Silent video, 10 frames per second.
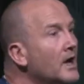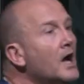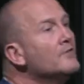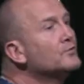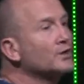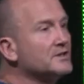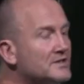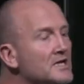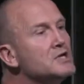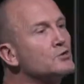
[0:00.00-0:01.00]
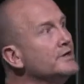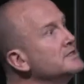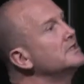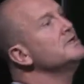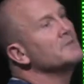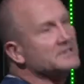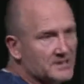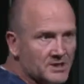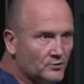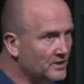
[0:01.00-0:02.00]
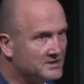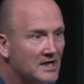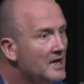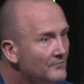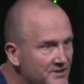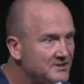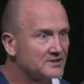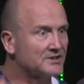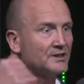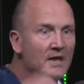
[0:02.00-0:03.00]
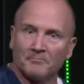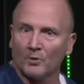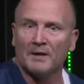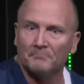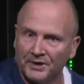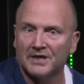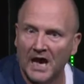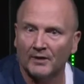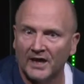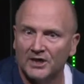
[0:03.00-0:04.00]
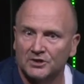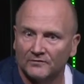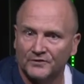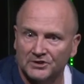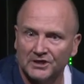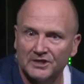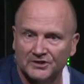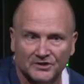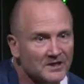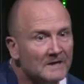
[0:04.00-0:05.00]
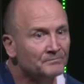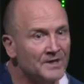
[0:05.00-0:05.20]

I've got to decrease, he must increase. This is the number one PR agent for Jesus.